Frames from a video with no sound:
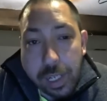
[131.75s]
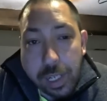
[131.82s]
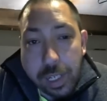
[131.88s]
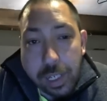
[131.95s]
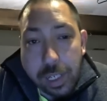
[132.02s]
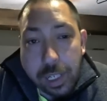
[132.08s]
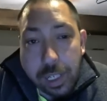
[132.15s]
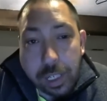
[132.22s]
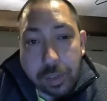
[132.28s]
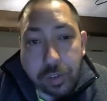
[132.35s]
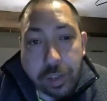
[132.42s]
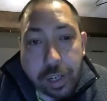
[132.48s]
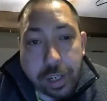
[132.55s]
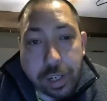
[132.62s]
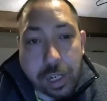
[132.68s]
He
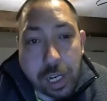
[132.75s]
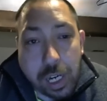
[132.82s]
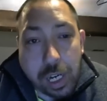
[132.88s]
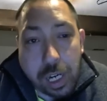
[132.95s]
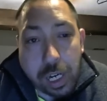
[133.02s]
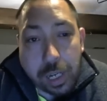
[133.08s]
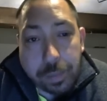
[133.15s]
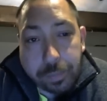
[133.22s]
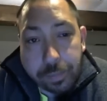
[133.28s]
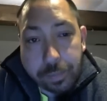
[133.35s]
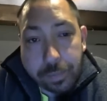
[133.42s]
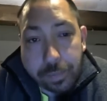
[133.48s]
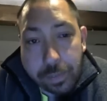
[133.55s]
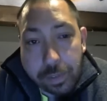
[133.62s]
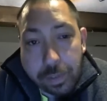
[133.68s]
said, uh,
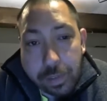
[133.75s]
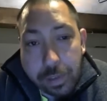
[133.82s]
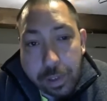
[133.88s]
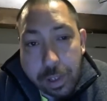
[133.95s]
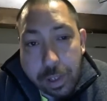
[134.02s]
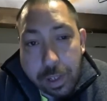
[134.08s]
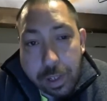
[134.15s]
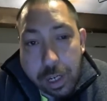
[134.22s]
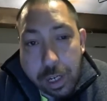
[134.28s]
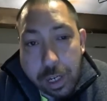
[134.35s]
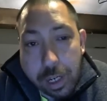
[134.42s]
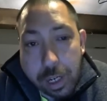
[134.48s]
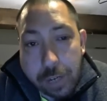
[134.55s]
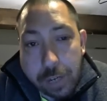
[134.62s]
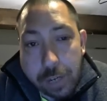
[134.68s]
after
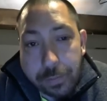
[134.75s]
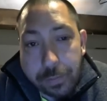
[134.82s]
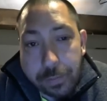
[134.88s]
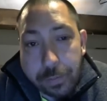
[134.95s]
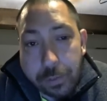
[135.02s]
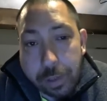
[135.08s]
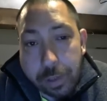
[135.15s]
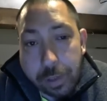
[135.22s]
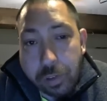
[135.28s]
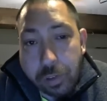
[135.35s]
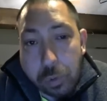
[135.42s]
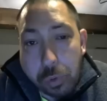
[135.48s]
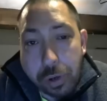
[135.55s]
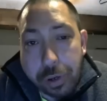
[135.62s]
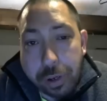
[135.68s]
we crossed the
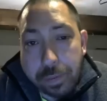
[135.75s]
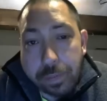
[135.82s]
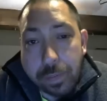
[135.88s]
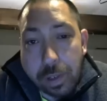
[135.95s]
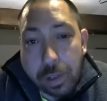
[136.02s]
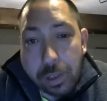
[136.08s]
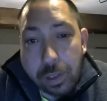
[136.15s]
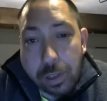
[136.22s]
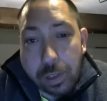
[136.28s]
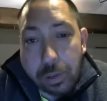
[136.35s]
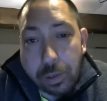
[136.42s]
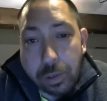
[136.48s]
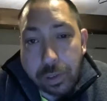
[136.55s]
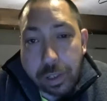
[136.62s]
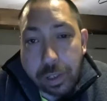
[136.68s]
border, a
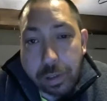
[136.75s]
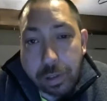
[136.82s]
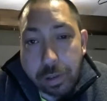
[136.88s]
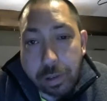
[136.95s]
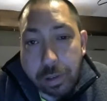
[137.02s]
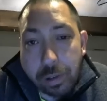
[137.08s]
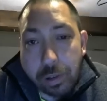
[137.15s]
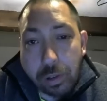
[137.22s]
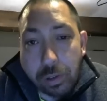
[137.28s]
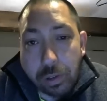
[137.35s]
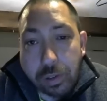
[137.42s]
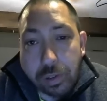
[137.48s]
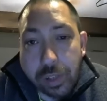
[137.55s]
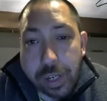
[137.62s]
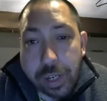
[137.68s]
lieutenant colonel
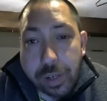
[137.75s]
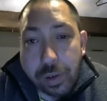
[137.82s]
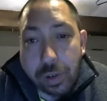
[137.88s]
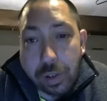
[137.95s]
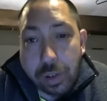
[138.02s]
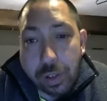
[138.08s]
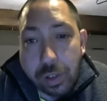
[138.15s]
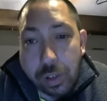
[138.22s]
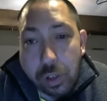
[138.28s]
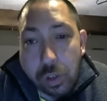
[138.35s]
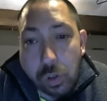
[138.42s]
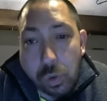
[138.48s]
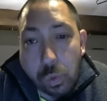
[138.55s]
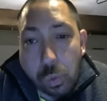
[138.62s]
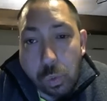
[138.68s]
said
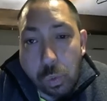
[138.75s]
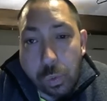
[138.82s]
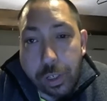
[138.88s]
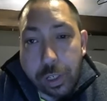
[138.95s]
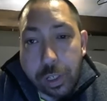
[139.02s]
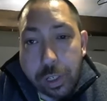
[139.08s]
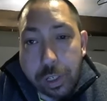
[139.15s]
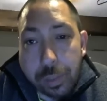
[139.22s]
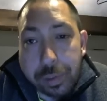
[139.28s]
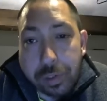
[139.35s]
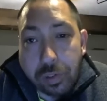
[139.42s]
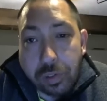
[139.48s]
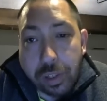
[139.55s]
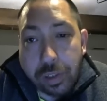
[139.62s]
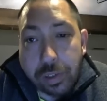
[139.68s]
we could be
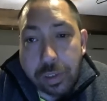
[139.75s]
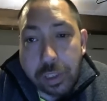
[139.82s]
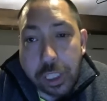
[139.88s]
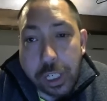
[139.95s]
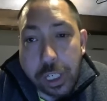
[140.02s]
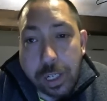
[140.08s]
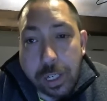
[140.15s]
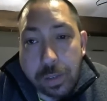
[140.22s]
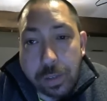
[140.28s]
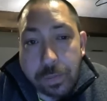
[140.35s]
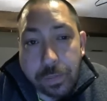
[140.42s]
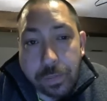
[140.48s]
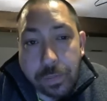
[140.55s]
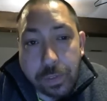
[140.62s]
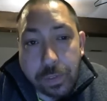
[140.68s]
sent to jail
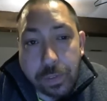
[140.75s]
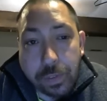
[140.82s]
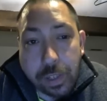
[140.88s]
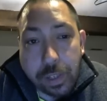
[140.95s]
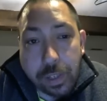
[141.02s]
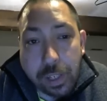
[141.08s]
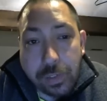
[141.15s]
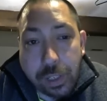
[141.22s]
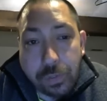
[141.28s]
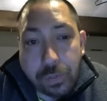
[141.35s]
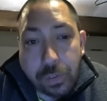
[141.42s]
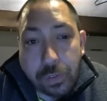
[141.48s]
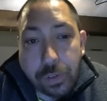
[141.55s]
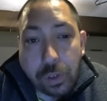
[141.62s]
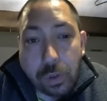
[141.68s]
if we didn't
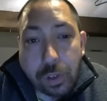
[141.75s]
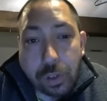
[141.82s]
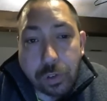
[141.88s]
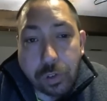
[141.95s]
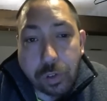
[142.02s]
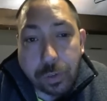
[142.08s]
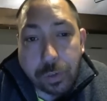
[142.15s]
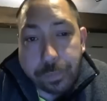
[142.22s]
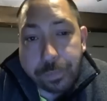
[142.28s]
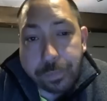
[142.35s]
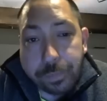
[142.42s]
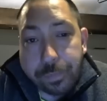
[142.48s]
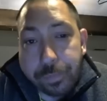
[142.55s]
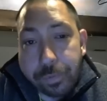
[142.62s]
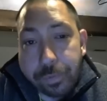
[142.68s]
fulfill orders.
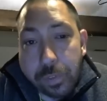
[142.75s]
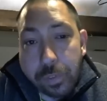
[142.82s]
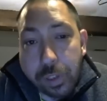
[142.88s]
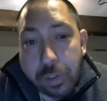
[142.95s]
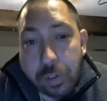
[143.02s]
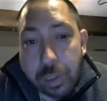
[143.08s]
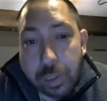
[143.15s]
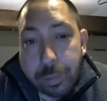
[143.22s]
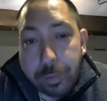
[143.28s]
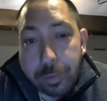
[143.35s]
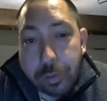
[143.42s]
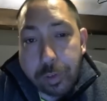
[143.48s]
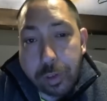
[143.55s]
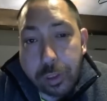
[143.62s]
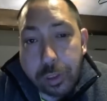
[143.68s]
Some
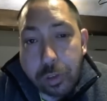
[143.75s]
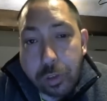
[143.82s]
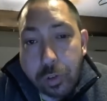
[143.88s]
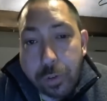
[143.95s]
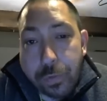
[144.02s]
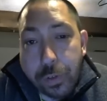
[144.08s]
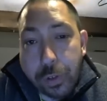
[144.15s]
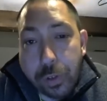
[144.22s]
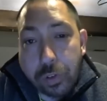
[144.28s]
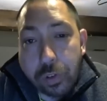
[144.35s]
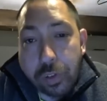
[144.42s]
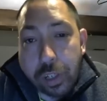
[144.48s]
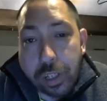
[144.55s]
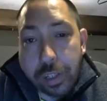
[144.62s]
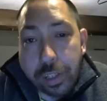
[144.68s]
soldiers refused to
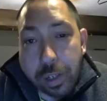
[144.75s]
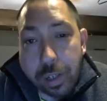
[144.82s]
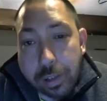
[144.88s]
stay there.